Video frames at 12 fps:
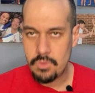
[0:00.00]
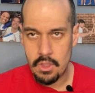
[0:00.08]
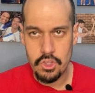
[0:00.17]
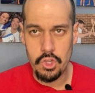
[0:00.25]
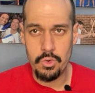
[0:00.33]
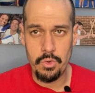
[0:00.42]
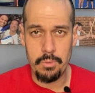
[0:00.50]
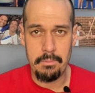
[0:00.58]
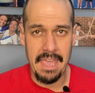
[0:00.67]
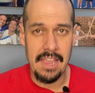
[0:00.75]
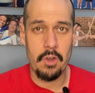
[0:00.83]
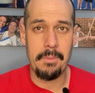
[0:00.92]
you
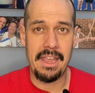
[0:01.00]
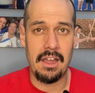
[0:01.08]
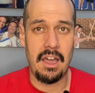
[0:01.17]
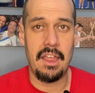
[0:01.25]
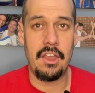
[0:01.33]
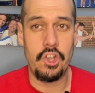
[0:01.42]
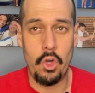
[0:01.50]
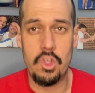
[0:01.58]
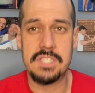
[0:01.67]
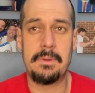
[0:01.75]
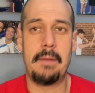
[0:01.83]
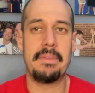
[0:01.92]
may or may not know
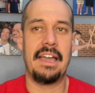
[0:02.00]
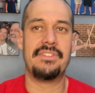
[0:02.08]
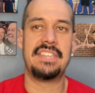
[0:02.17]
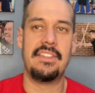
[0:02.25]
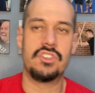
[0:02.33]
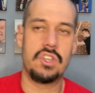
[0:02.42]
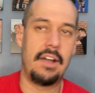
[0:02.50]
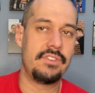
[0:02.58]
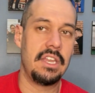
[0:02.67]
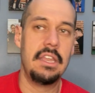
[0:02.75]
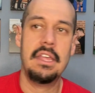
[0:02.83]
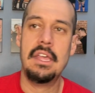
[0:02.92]
this about me. I've said this
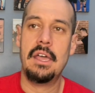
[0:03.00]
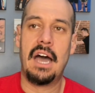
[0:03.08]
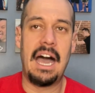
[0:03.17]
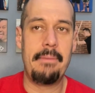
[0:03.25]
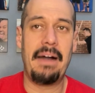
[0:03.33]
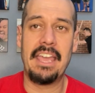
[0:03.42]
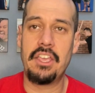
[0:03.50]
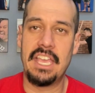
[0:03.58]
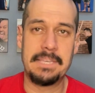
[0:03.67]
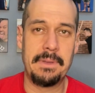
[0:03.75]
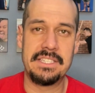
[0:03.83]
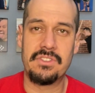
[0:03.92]
often. I buy
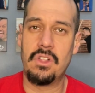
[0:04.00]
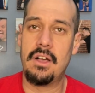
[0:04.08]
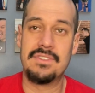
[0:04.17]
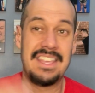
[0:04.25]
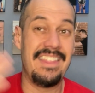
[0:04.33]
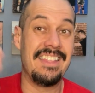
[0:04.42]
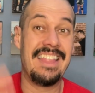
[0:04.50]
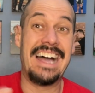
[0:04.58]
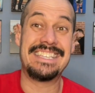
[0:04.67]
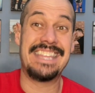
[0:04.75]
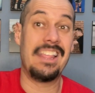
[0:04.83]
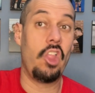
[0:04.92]
expensive gloves and they
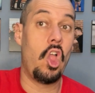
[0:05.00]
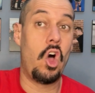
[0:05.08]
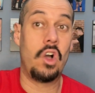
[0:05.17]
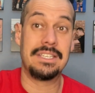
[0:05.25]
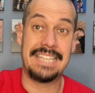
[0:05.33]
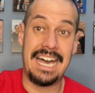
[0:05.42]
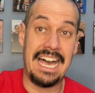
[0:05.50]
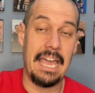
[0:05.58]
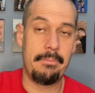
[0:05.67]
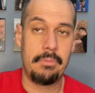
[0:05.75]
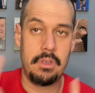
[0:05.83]
last a long time.